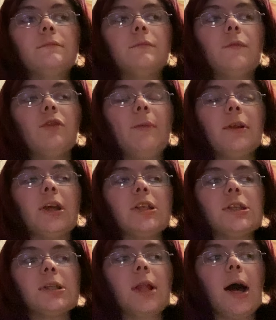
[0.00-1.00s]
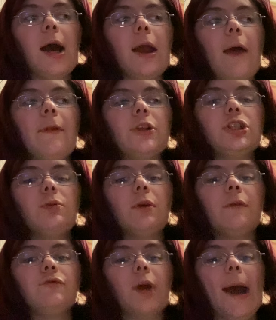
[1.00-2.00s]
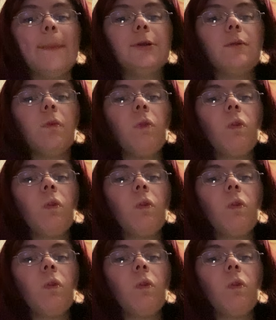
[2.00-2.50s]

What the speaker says: It would have been like 6 o'clock. And then she would have dropped